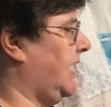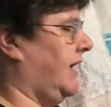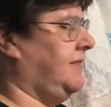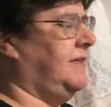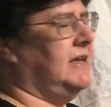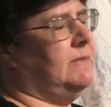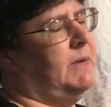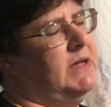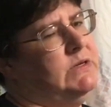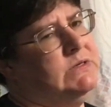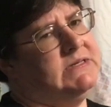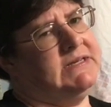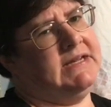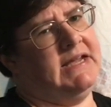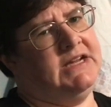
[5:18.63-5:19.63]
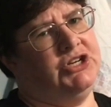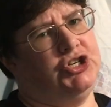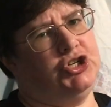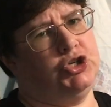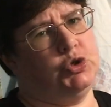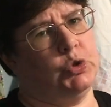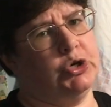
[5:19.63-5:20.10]
I think by using a
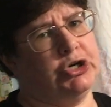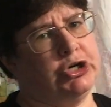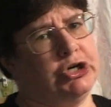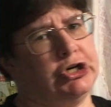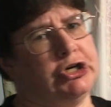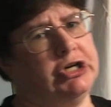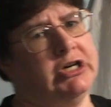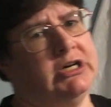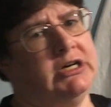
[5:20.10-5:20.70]
shorter